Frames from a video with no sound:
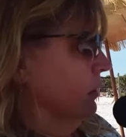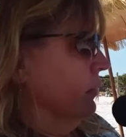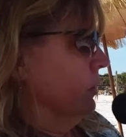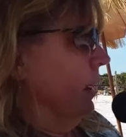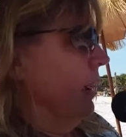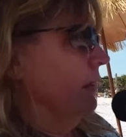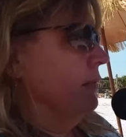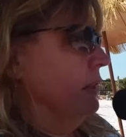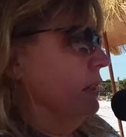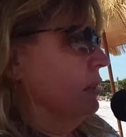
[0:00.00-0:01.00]
So if you
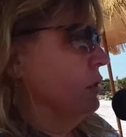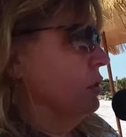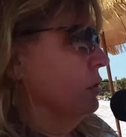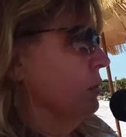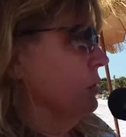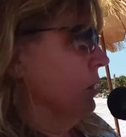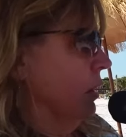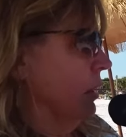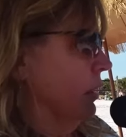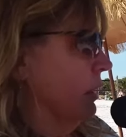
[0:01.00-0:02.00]
have any shoes
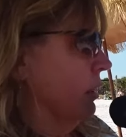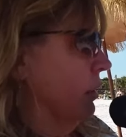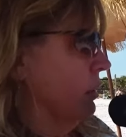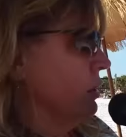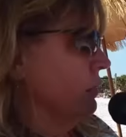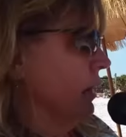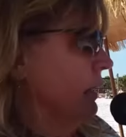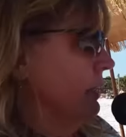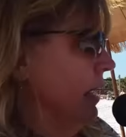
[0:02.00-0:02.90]
on, I encourage you right